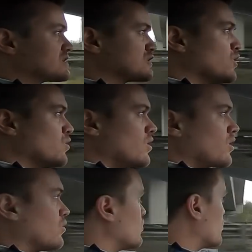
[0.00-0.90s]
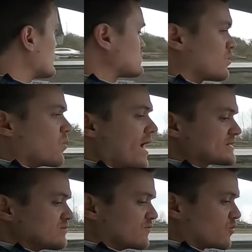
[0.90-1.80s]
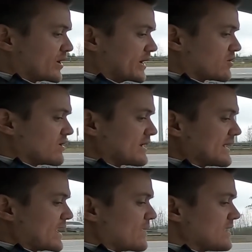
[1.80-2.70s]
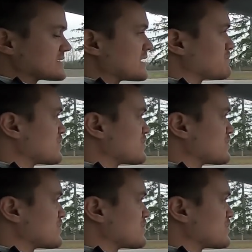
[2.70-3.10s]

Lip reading: So what we're watching for here right now as I